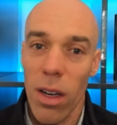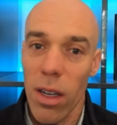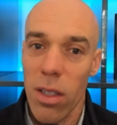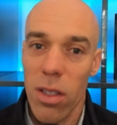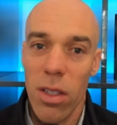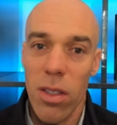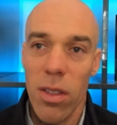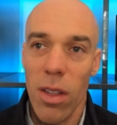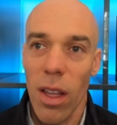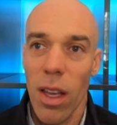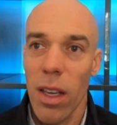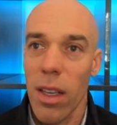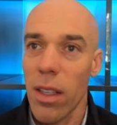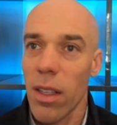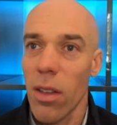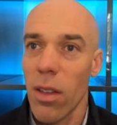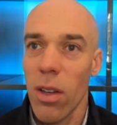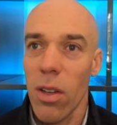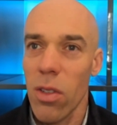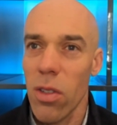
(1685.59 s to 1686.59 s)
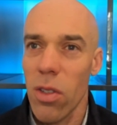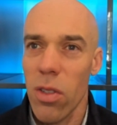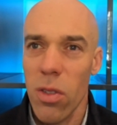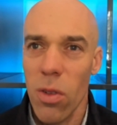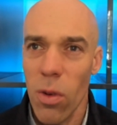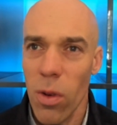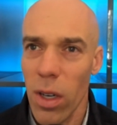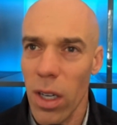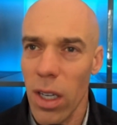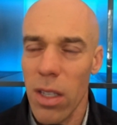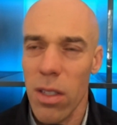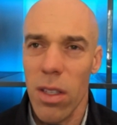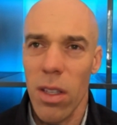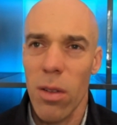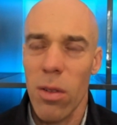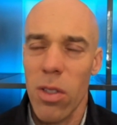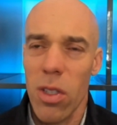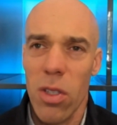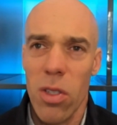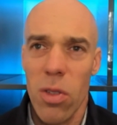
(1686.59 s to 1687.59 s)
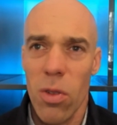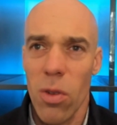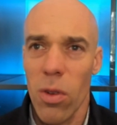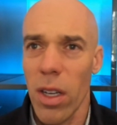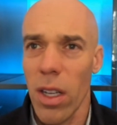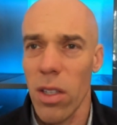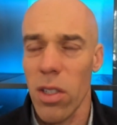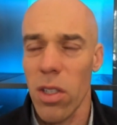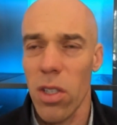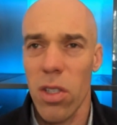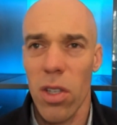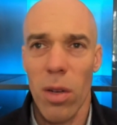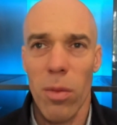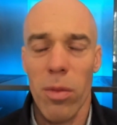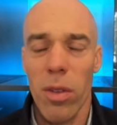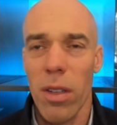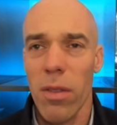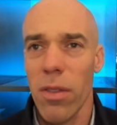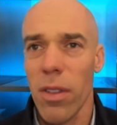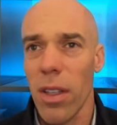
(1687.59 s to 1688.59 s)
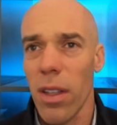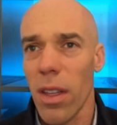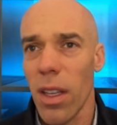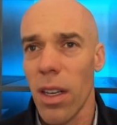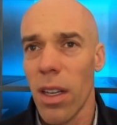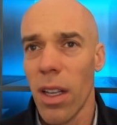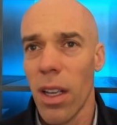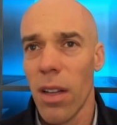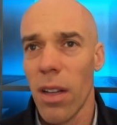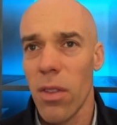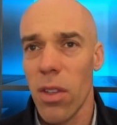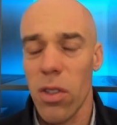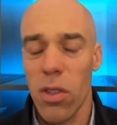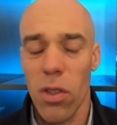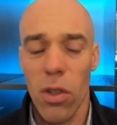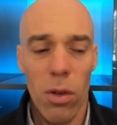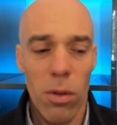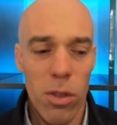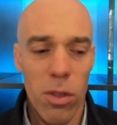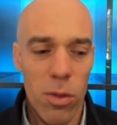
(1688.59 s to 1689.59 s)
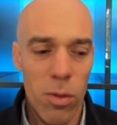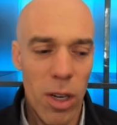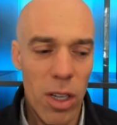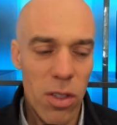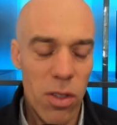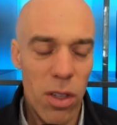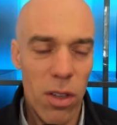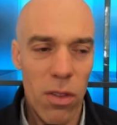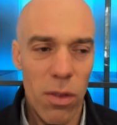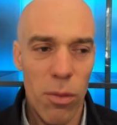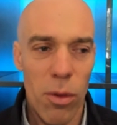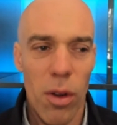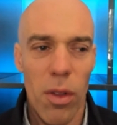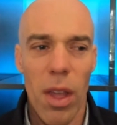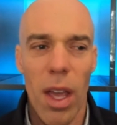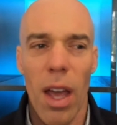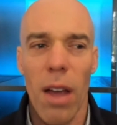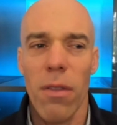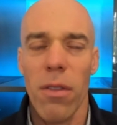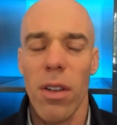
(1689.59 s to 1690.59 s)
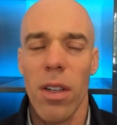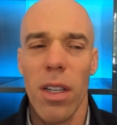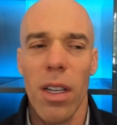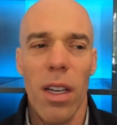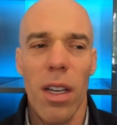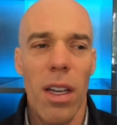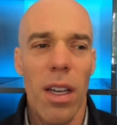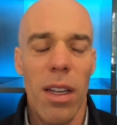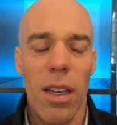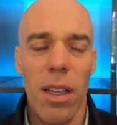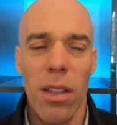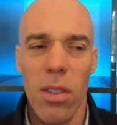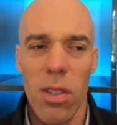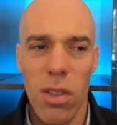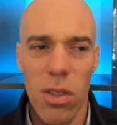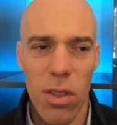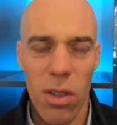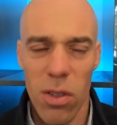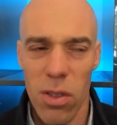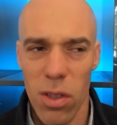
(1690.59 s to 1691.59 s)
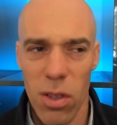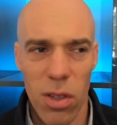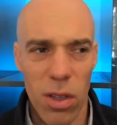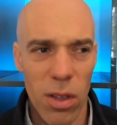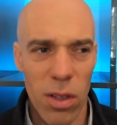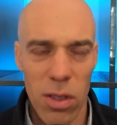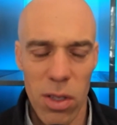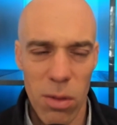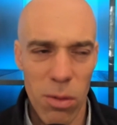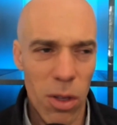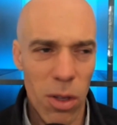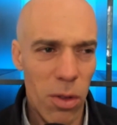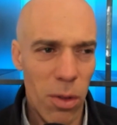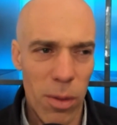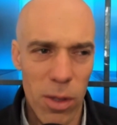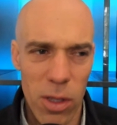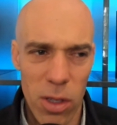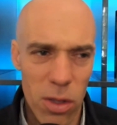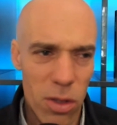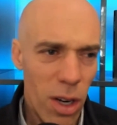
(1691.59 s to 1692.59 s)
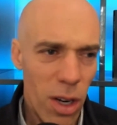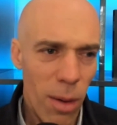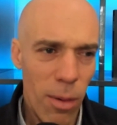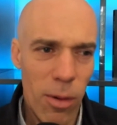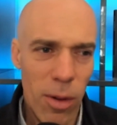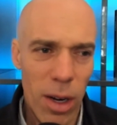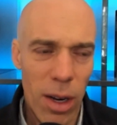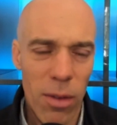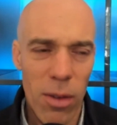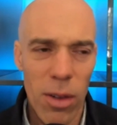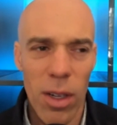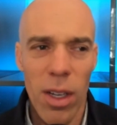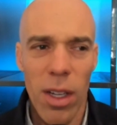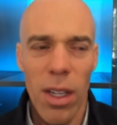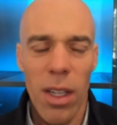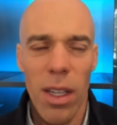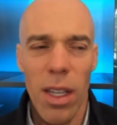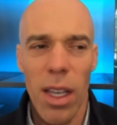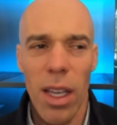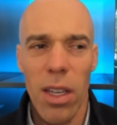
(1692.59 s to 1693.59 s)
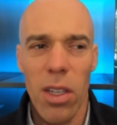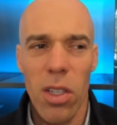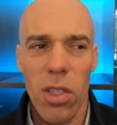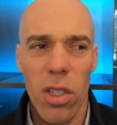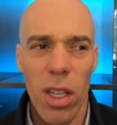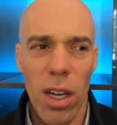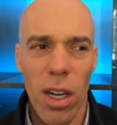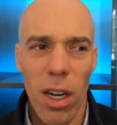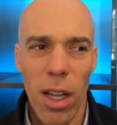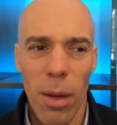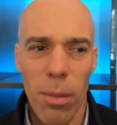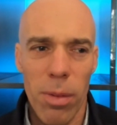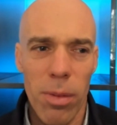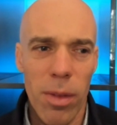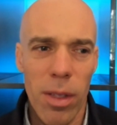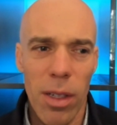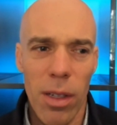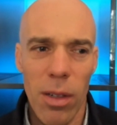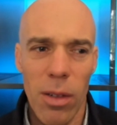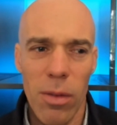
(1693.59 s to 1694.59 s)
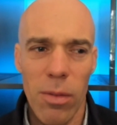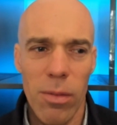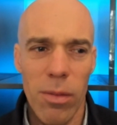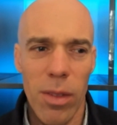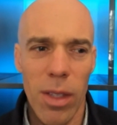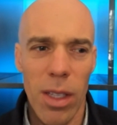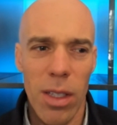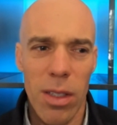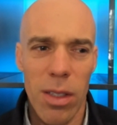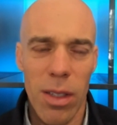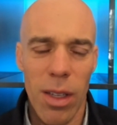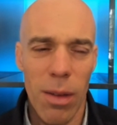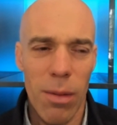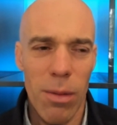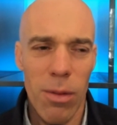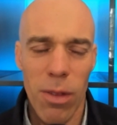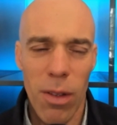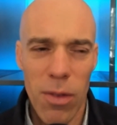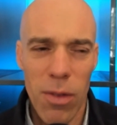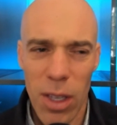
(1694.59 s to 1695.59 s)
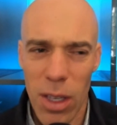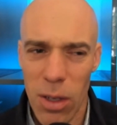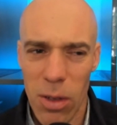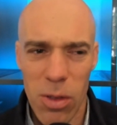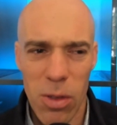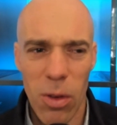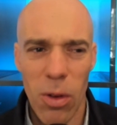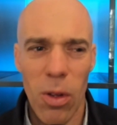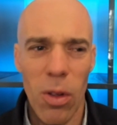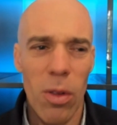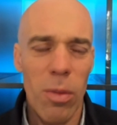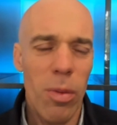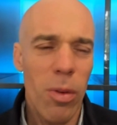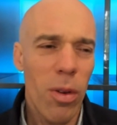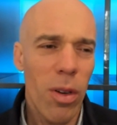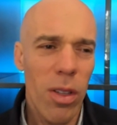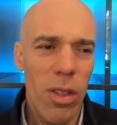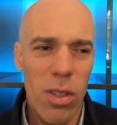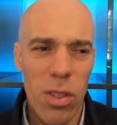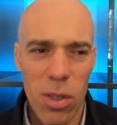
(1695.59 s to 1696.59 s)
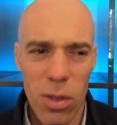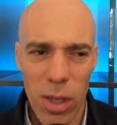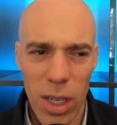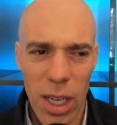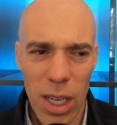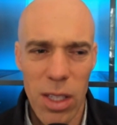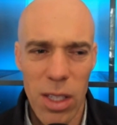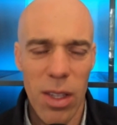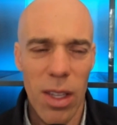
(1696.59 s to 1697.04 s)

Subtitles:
It's just like, you hear the stories, and there was a story I'll just share briefly, that this girl was rescued from North Africa, and it's just, she went through a bunch of trauma, whatever, and she ended up, they 15 years old, put her on the streets.